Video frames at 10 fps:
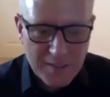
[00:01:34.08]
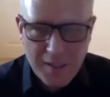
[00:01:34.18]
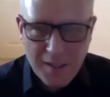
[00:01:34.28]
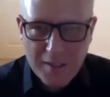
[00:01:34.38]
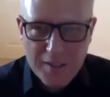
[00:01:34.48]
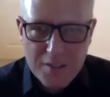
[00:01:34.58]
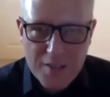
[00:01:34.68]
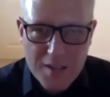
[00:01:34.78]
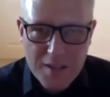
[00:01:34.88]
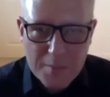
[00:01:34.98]
And can you
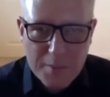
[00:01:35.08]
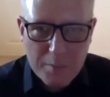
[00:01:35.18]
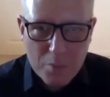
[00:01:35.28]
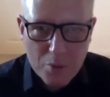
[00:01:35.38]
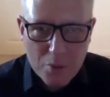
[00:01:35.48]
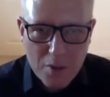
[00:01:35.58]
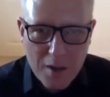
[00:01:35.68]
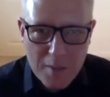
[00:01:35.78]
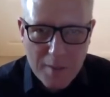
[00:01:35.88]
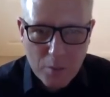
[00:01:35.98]
tell us a bit more
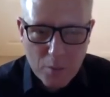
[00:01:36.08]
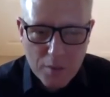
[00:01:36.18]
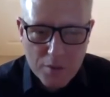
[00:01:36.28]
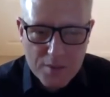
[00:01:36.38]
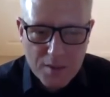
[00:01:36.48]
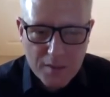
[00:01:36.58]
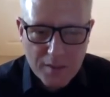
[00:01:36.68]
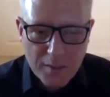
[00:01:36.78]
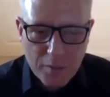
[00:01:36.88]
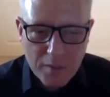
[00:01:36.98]
about what you're
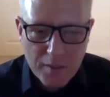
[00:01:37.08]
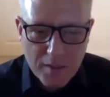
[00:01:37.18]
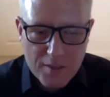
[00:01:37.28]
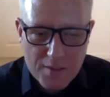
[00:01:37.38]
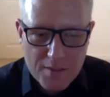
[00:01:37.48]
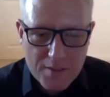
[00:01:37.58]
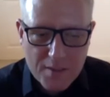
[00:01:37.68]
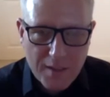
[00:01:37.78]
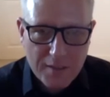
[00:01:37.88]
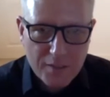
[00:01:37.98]
studying with us
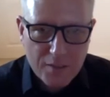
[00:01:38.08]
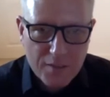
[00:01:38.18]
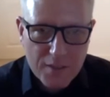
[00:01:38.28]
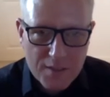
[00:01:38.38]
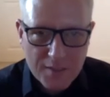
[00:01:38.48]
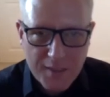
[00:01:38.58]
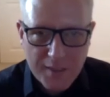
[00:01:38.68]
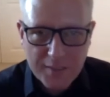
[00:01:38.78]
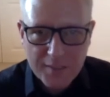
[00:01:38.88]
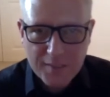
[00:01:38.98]
at the University of Kent?